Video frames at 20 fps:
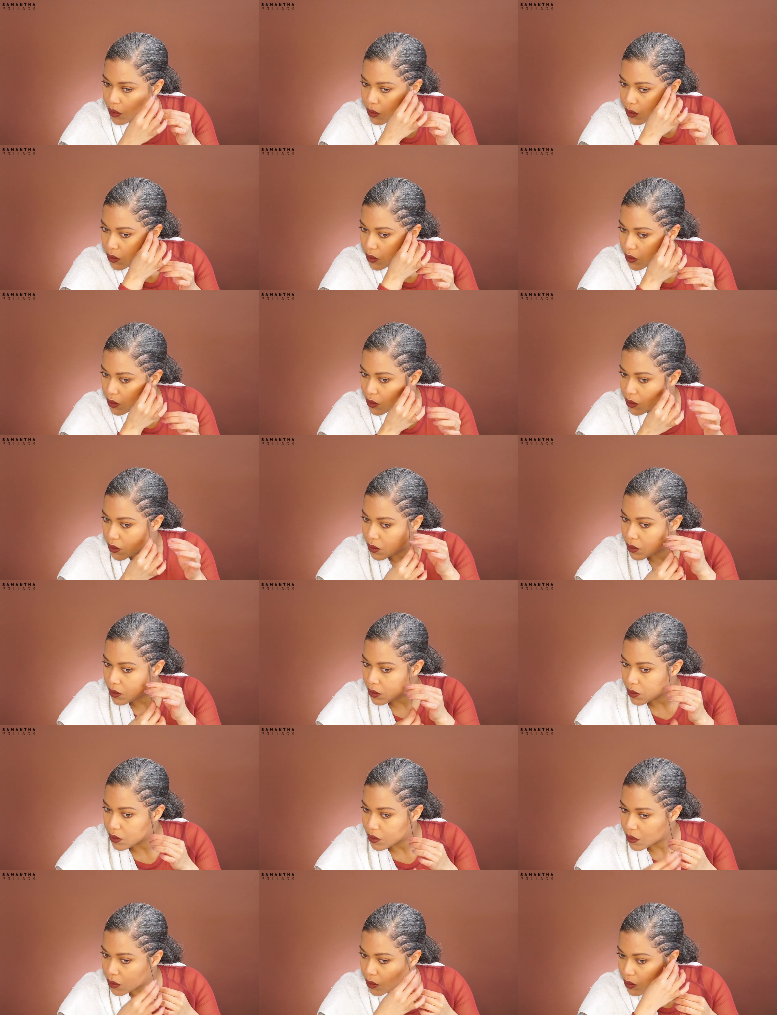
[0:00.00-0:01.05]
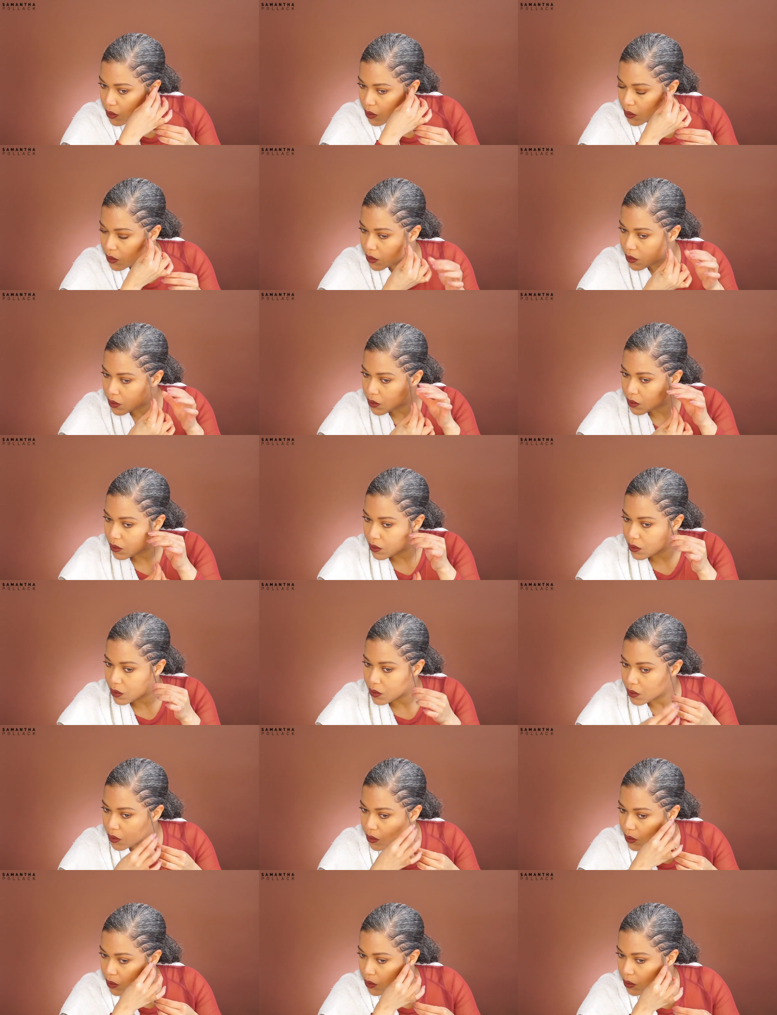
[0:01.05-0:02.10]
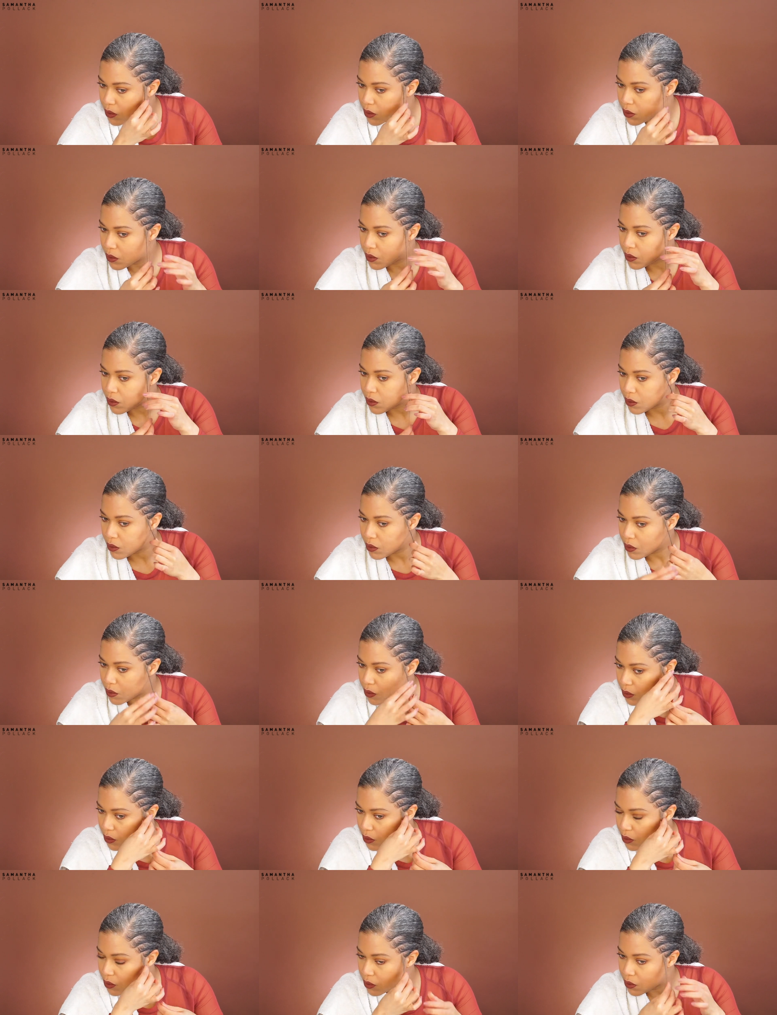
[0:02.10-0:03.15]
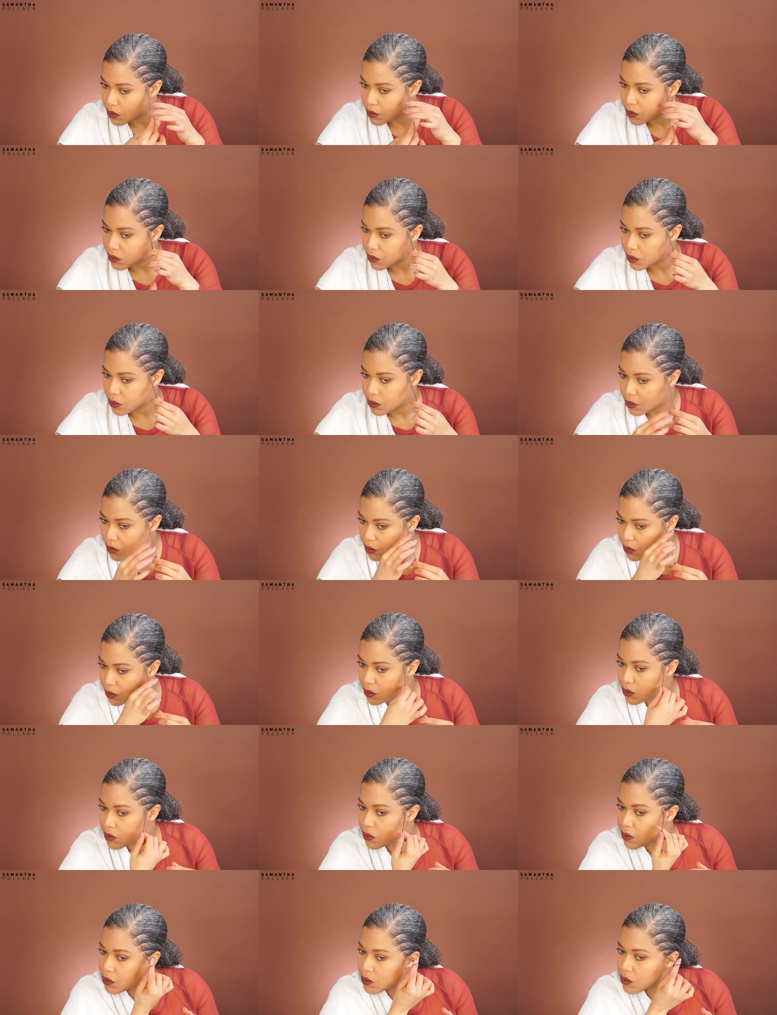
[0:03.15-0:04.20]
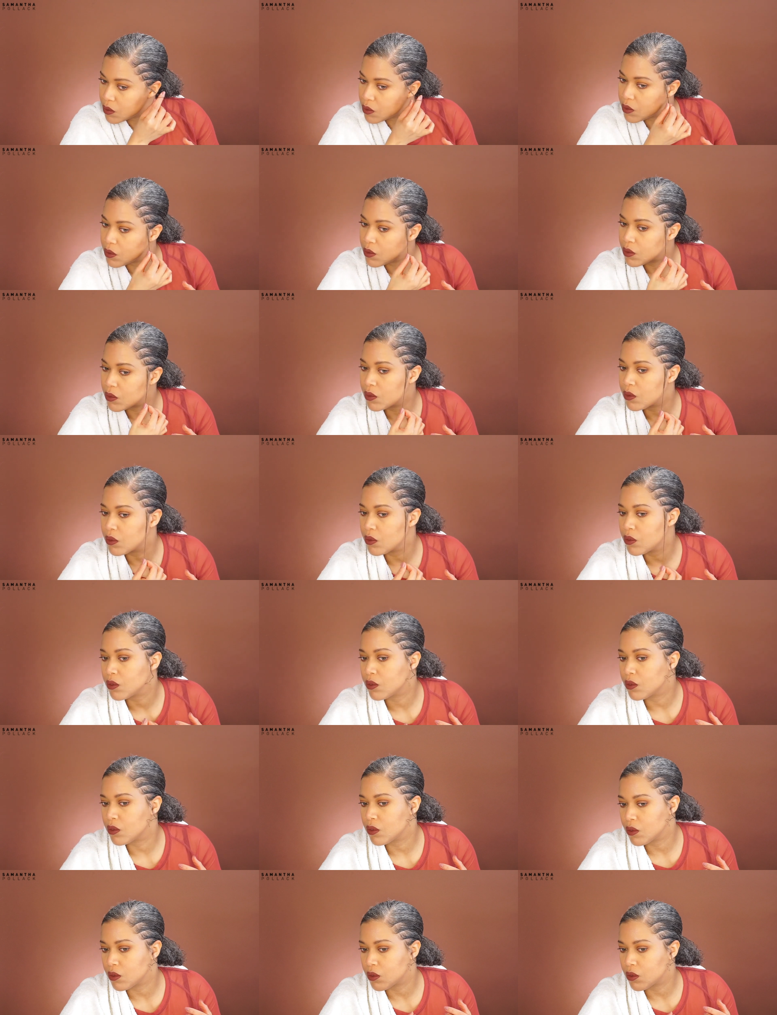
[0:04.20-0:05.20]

[no speech]